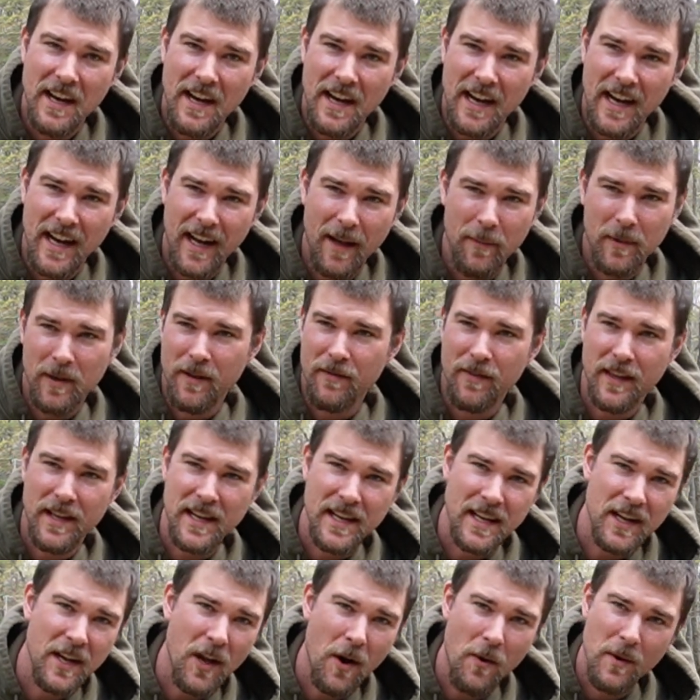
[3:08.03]
And if they
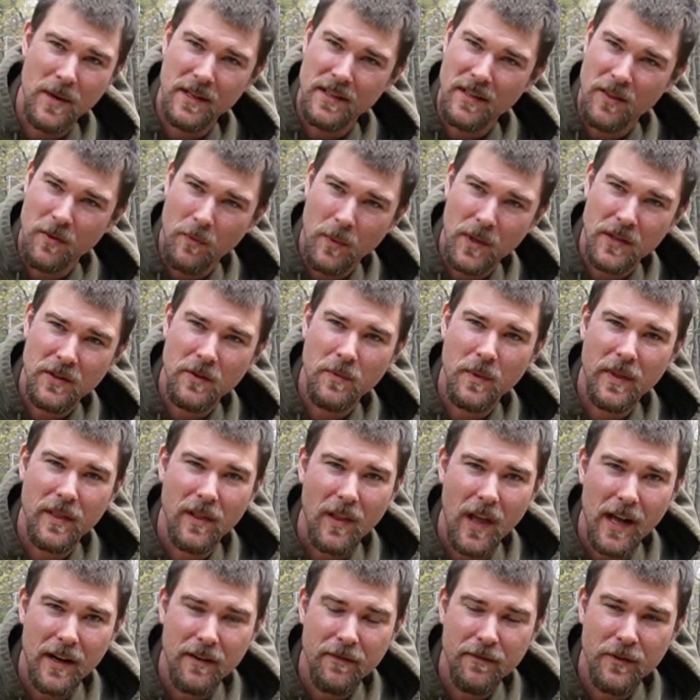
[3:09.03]
didn't go into the winter with a
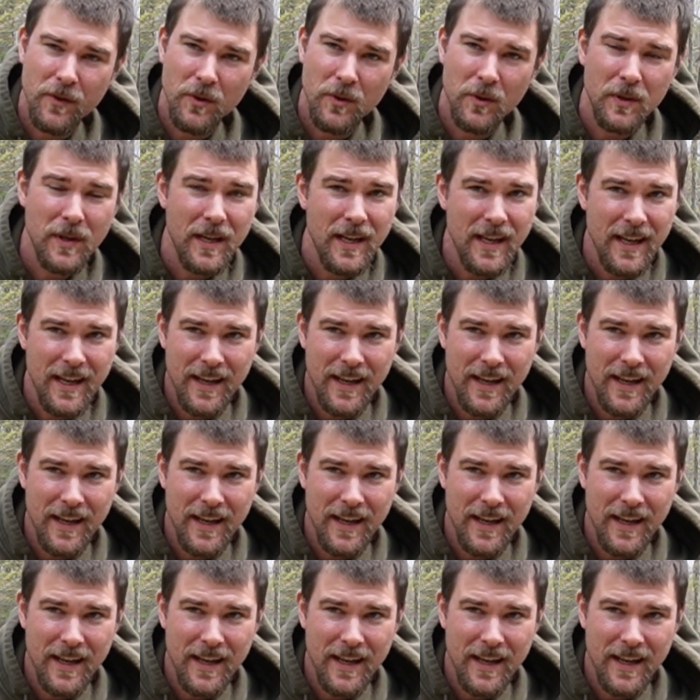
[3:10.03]
lot of food,